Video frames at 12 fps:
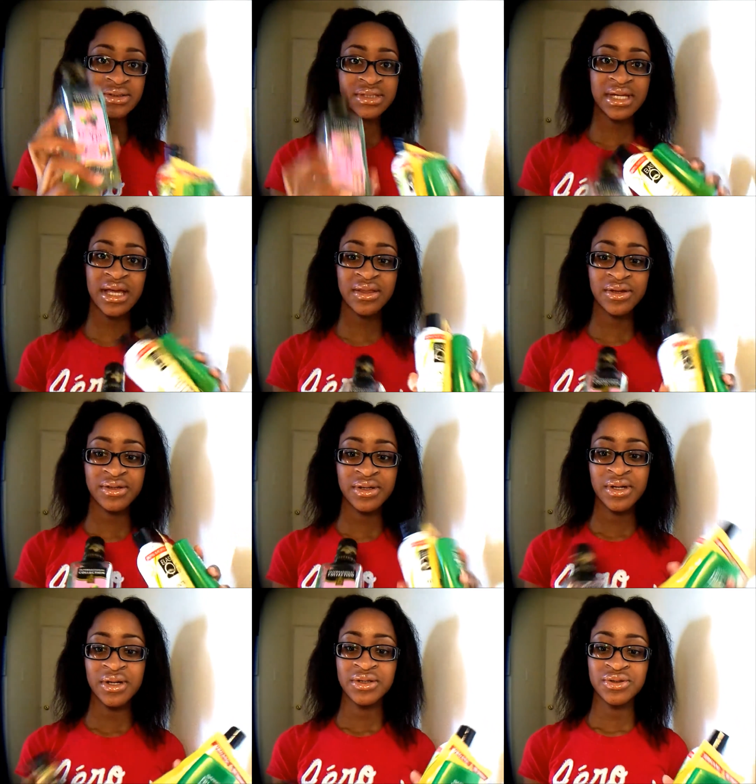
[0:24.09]
together
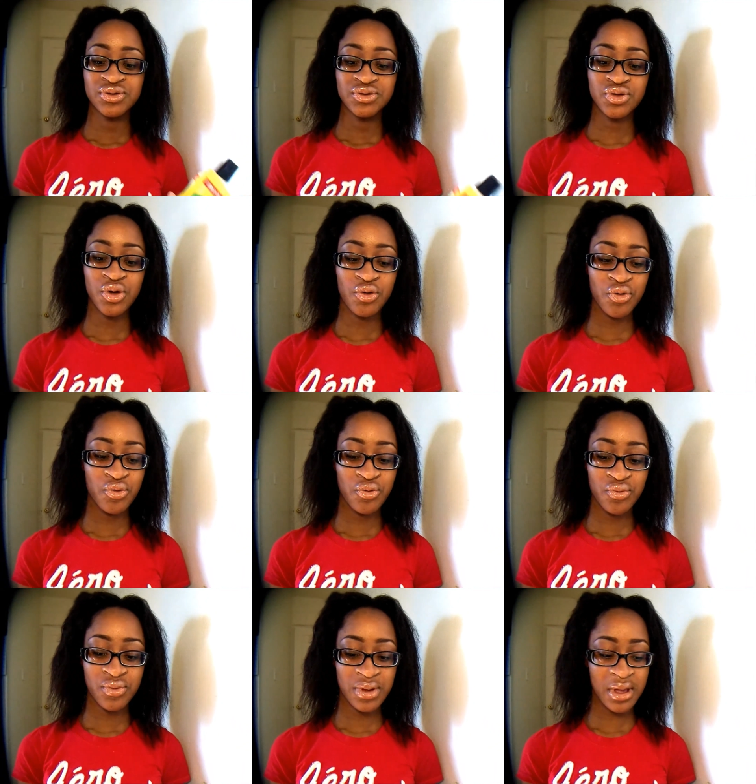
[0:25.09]

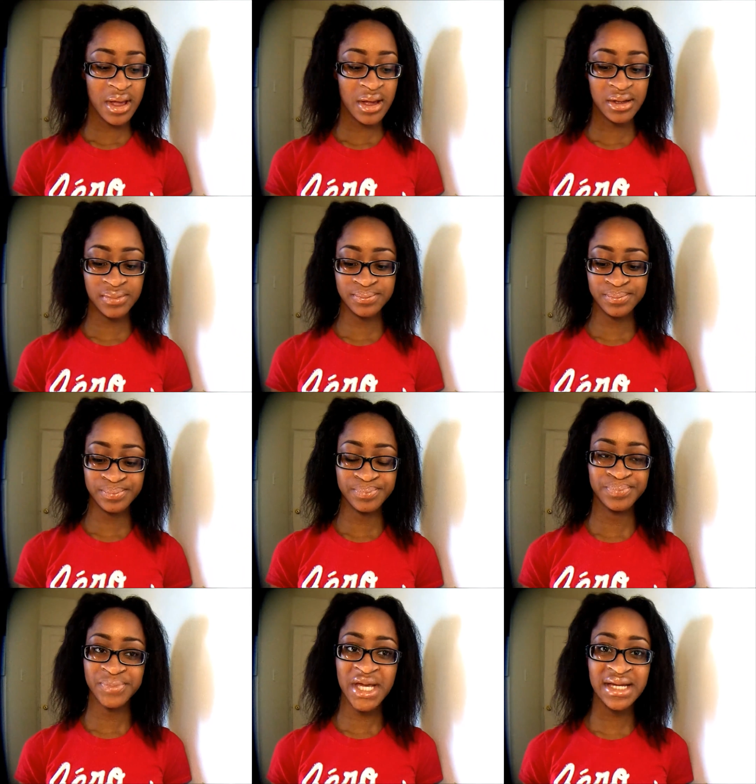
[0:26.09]
so um,
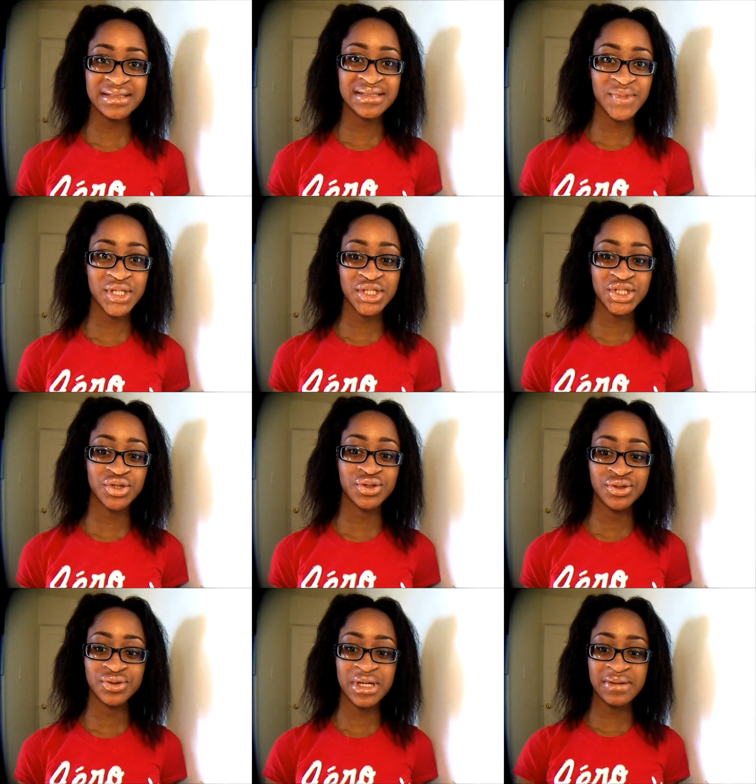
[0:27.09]
I guess I'm going to show
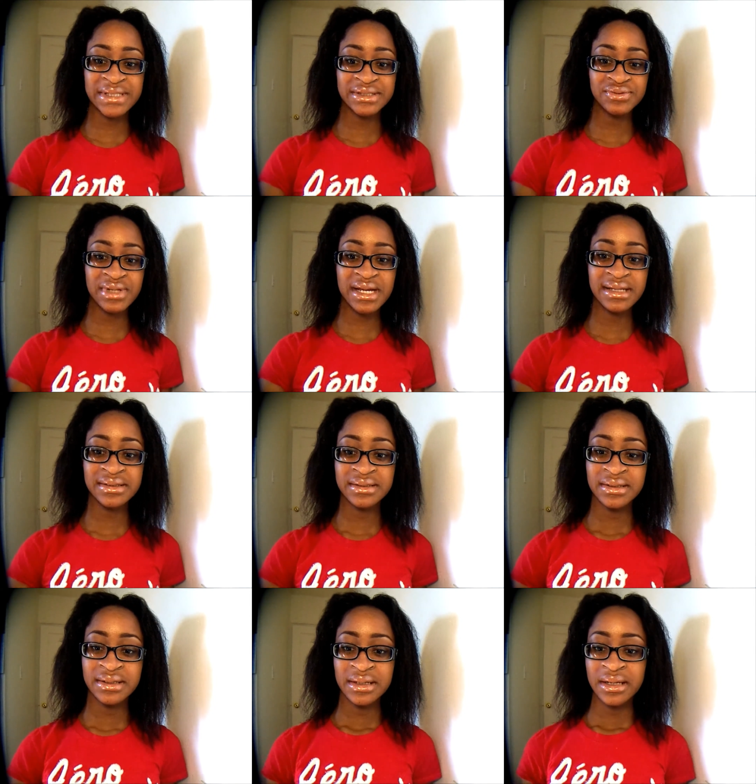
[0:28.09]
you how I do that
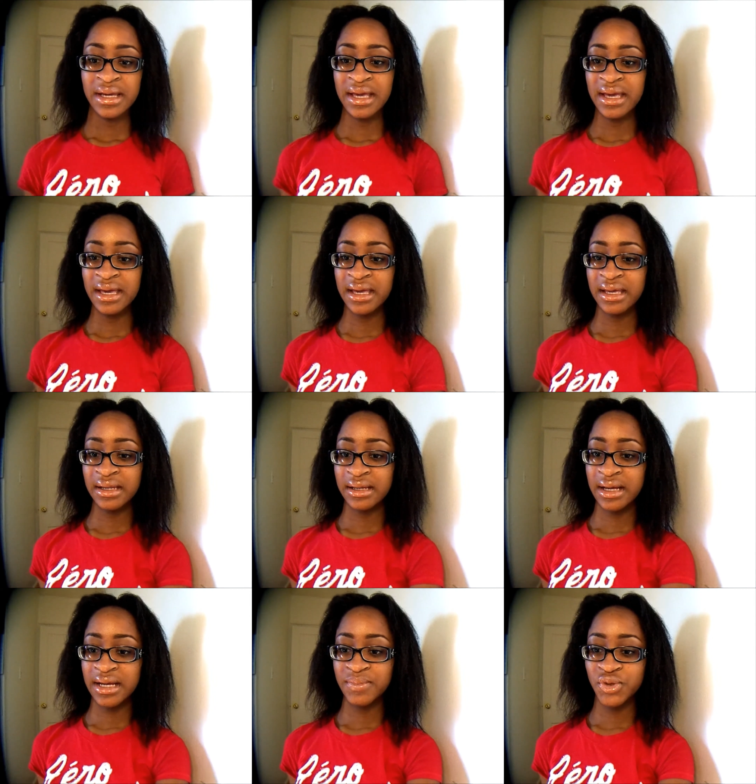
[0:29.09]
and
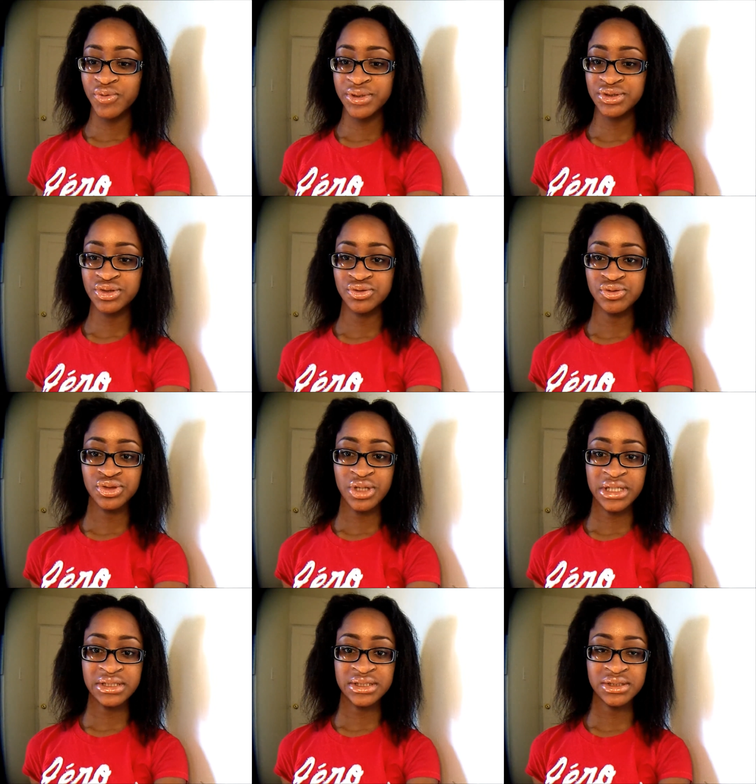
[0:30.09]
I'm going to
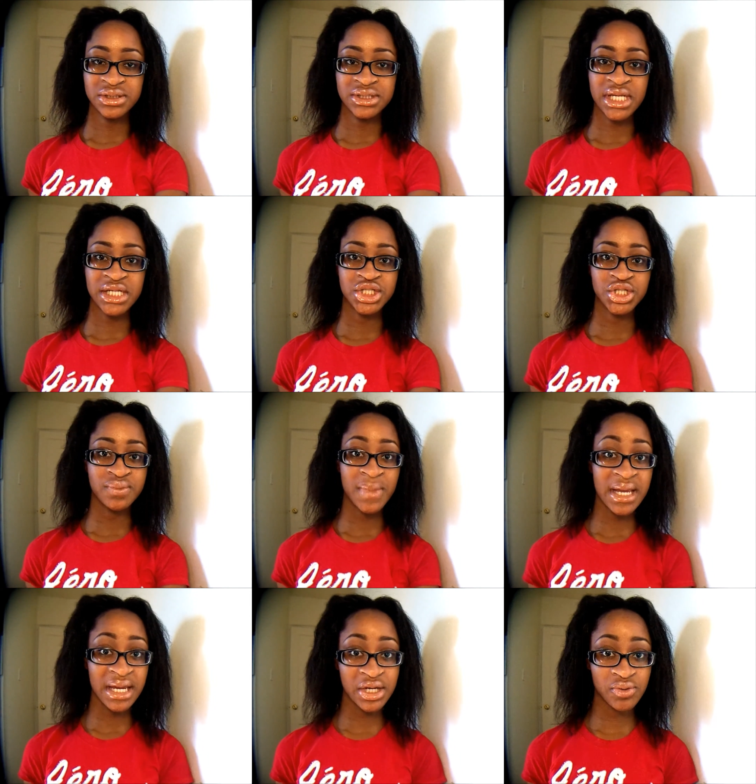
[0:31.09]
start to section my
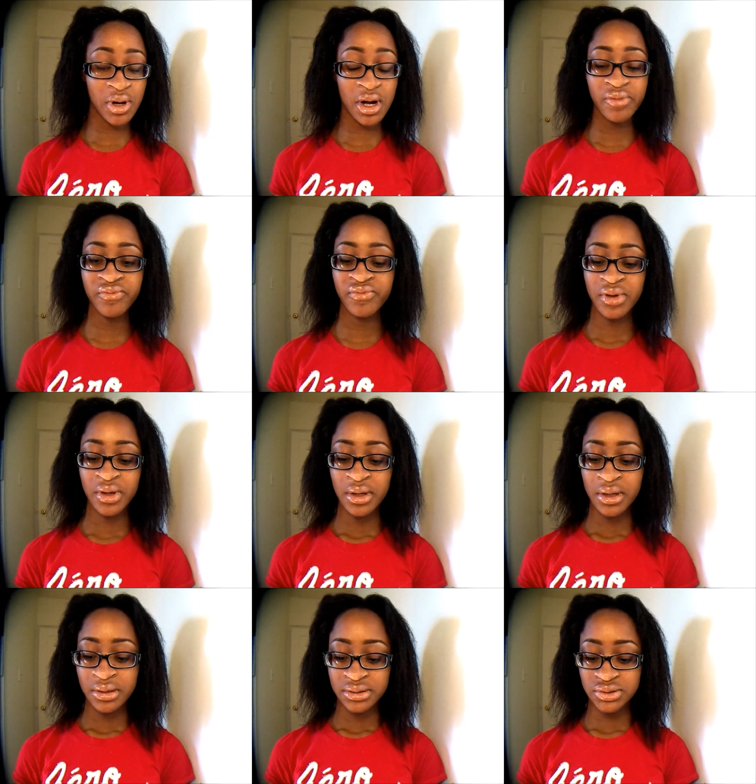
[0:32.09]
hair off.
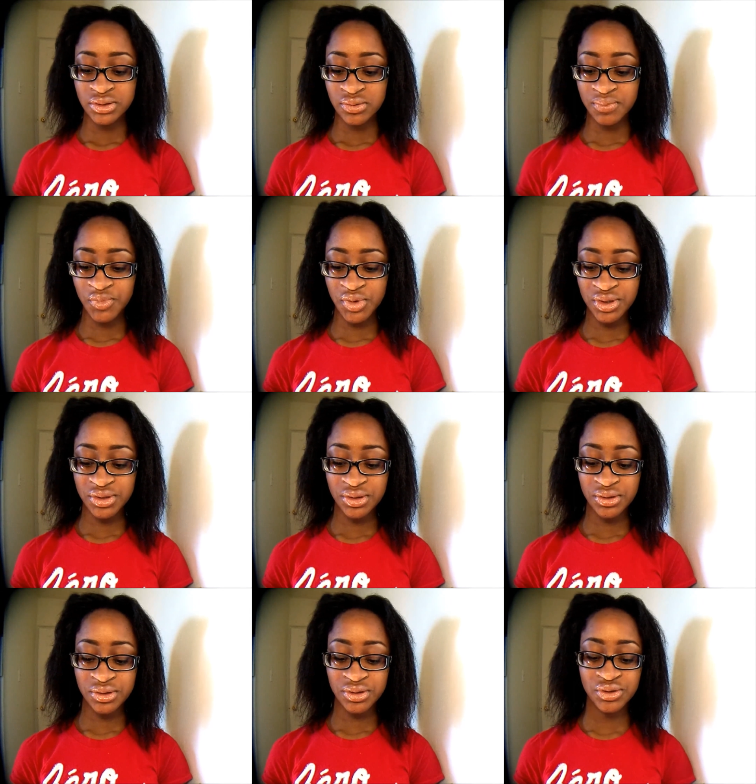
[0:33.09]
So I'm going to
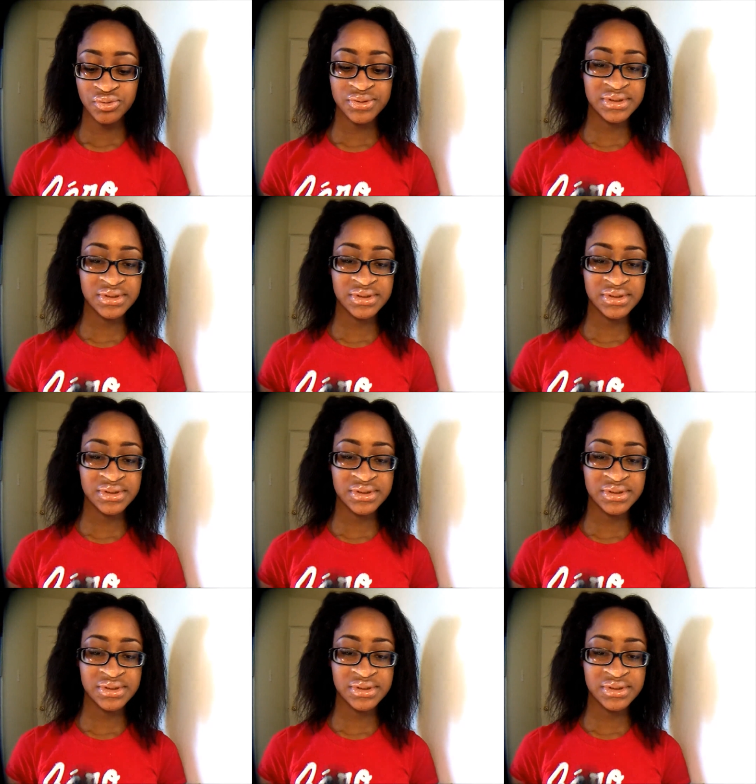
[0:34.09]
use